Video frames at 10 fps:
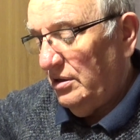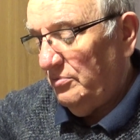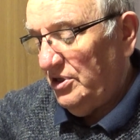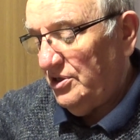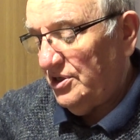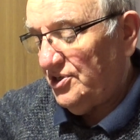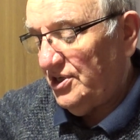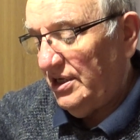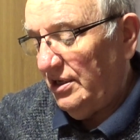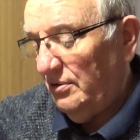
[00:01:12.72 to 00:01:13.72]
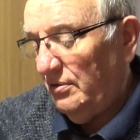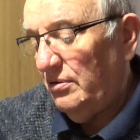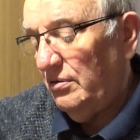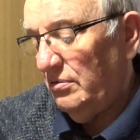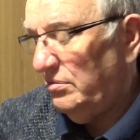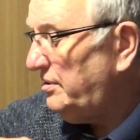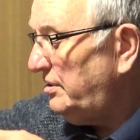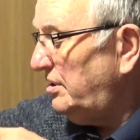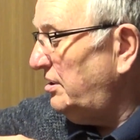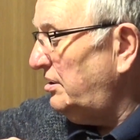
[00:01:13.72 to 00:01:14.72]
Let me just see.
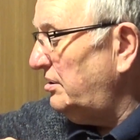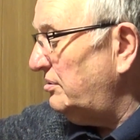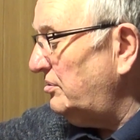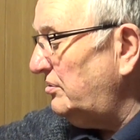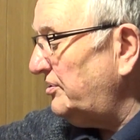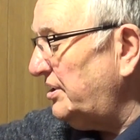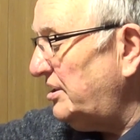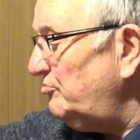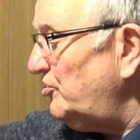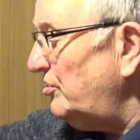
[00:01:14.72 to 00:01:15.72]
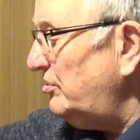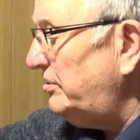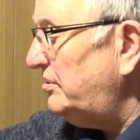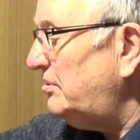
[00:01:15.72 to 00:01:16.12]
No, I think I'm wrong.